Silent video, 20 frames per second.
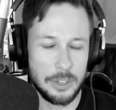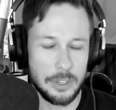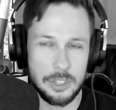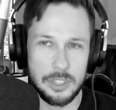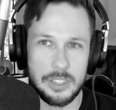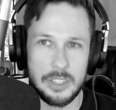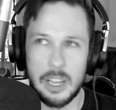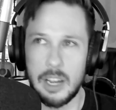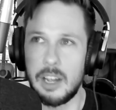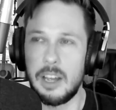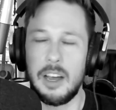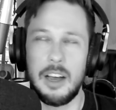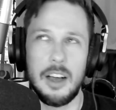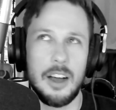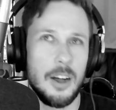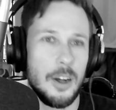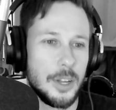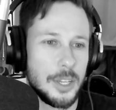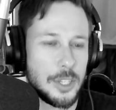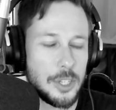It's just
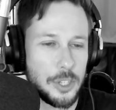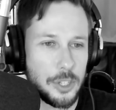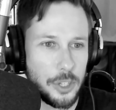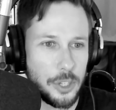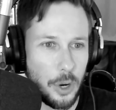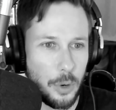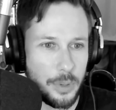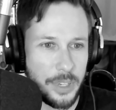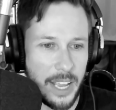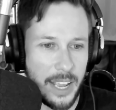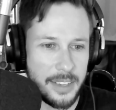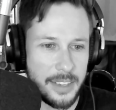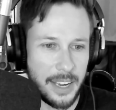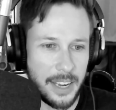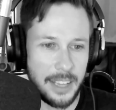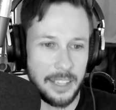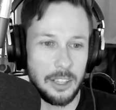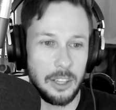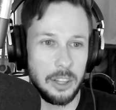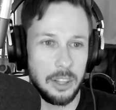oh, it's so tense.
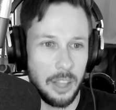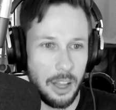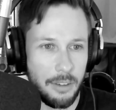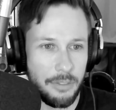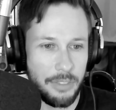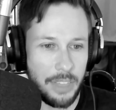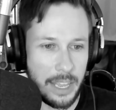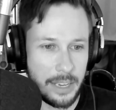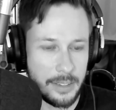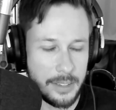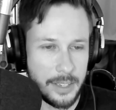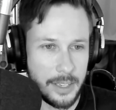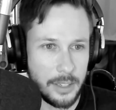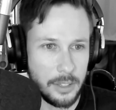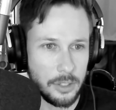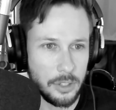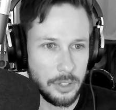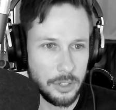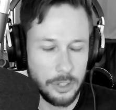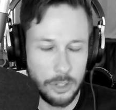I love that
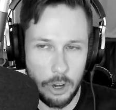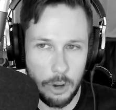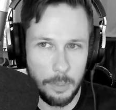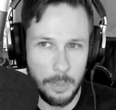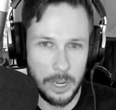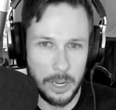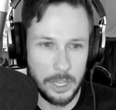scene so